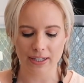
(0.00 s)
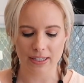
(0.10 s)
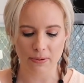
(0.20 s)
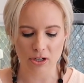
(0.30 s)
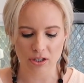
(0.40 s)
and
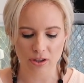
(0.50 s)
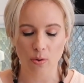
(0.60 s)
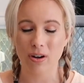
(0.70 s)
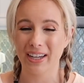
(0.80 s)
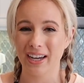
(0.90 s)
especially the
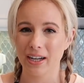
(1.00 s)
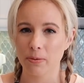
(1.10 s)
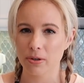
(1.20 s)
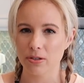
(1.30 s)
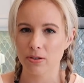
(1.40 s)

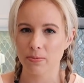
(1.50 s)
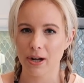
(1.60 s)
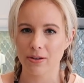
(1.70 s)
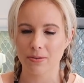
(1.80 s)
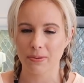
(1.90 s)
organic Brussels
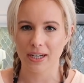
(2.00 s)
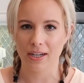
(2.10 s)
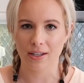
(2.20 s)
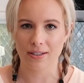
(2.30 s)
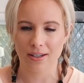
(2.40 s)
sprouts,
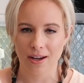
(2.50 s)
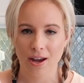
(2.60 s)
because